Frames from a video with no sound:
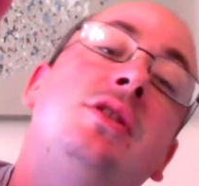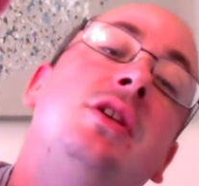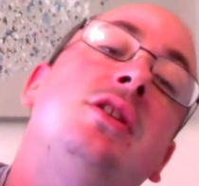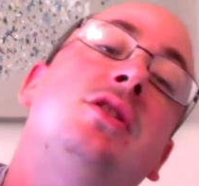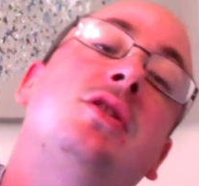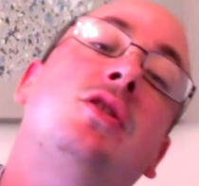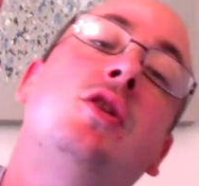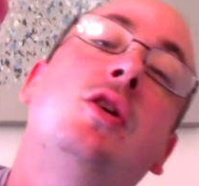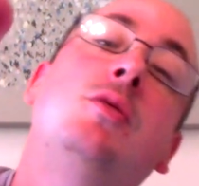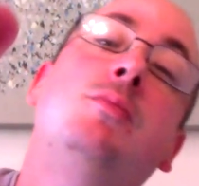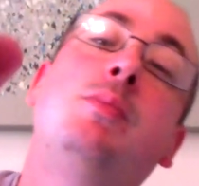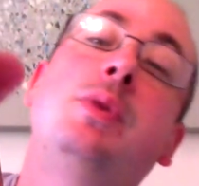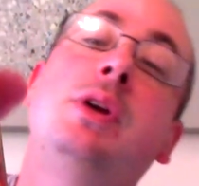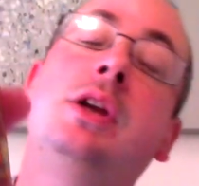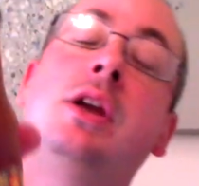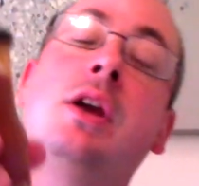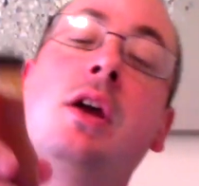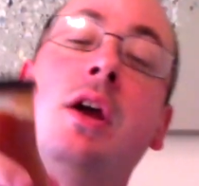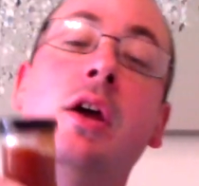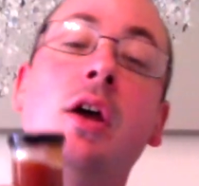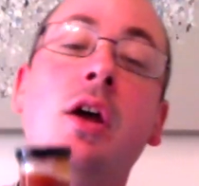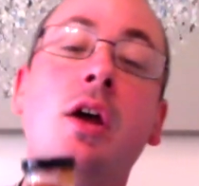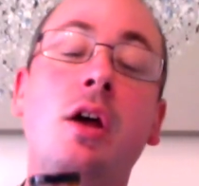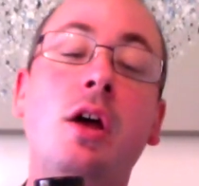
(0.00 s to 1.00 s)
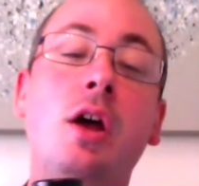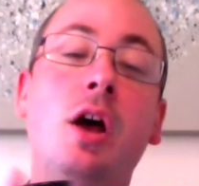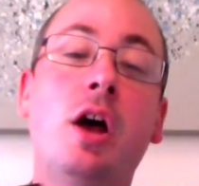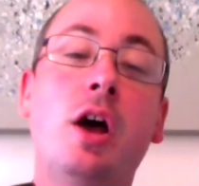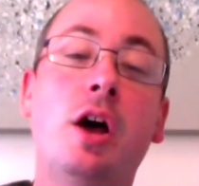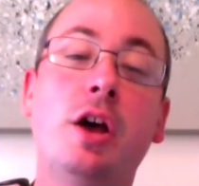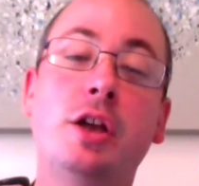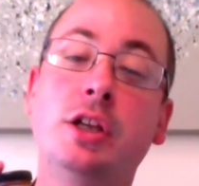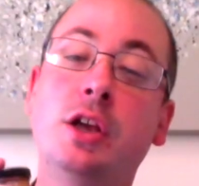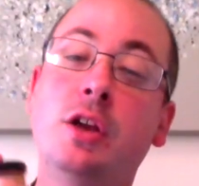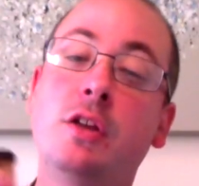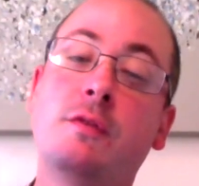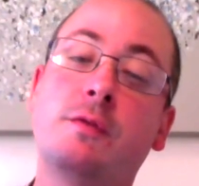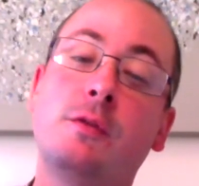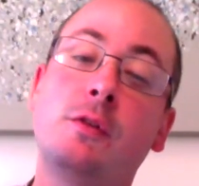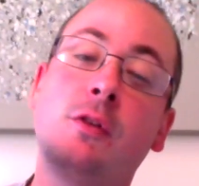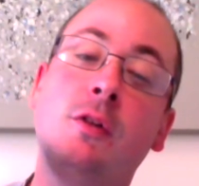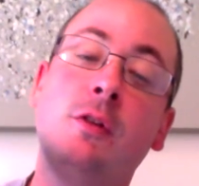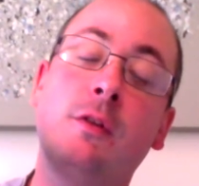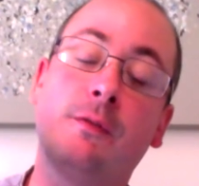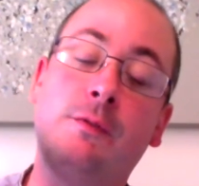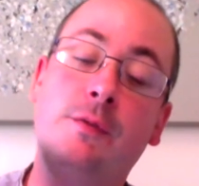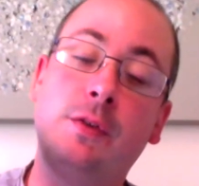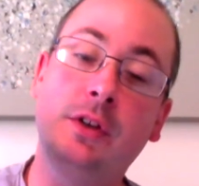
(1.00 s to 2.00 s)
this could be
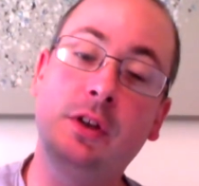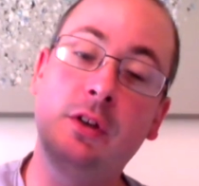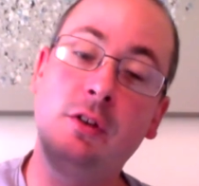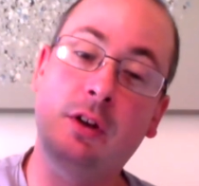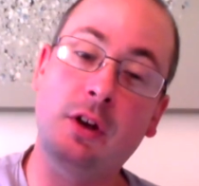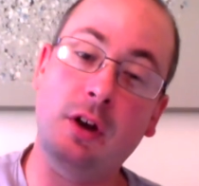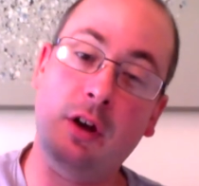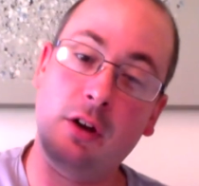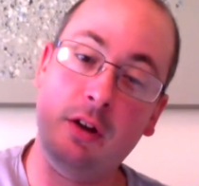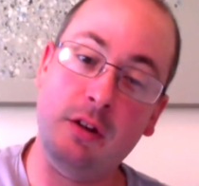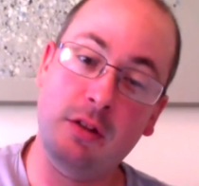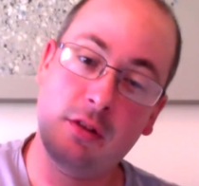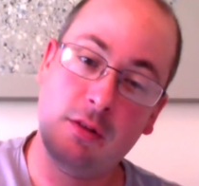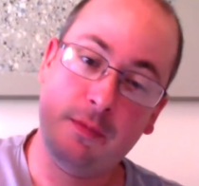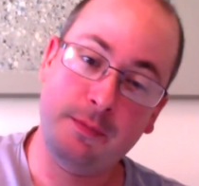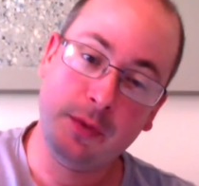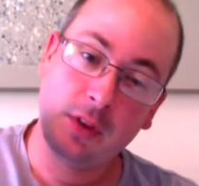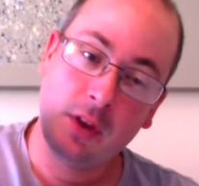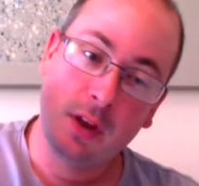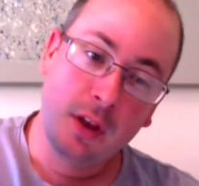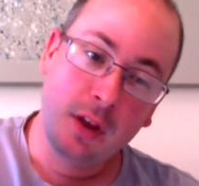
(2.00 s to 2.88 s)
useful for you guys.